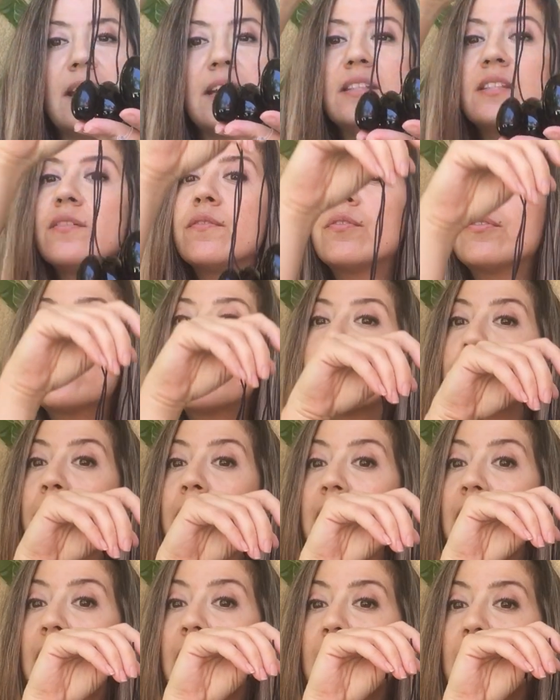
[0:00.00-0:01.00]
sets of
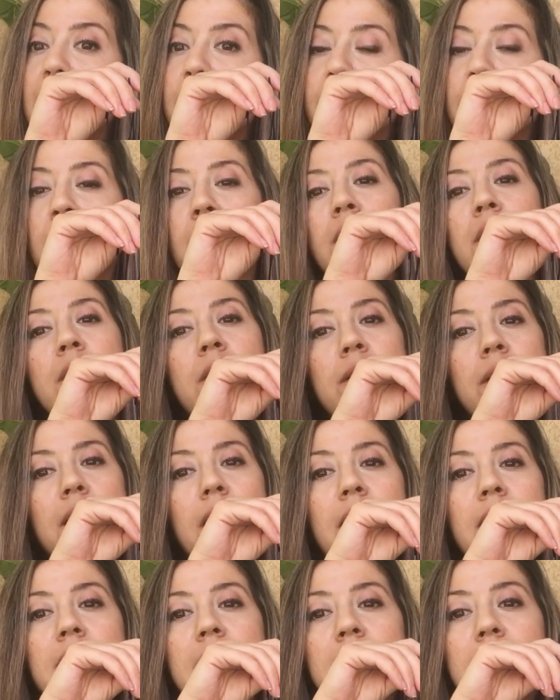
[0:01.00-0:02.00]
3.
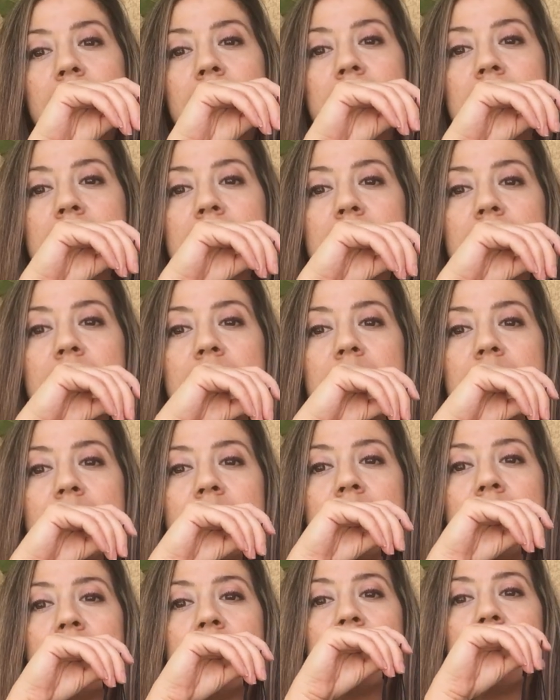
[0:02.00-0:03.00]
Okay, this
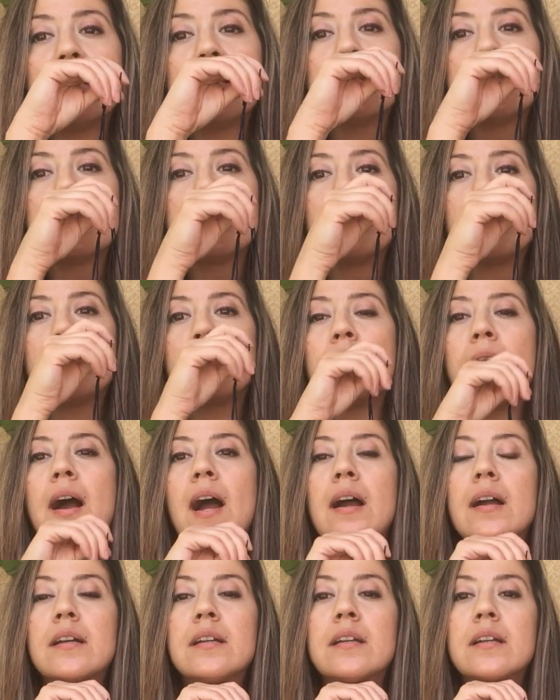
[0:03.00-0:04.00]
is
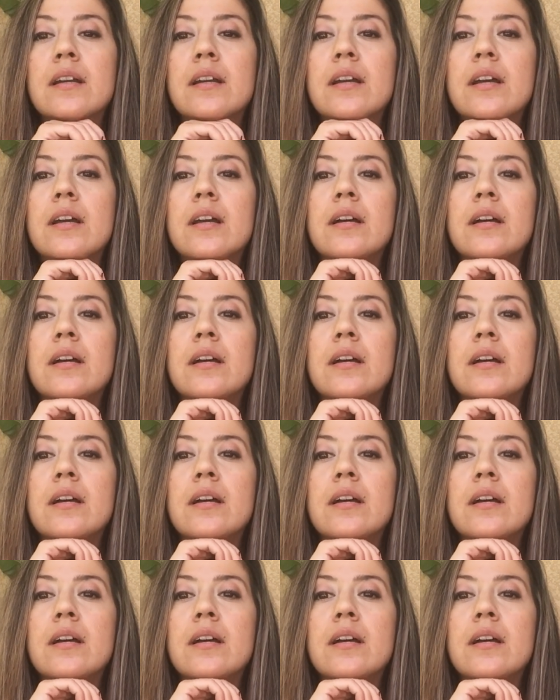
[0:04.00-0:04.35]
black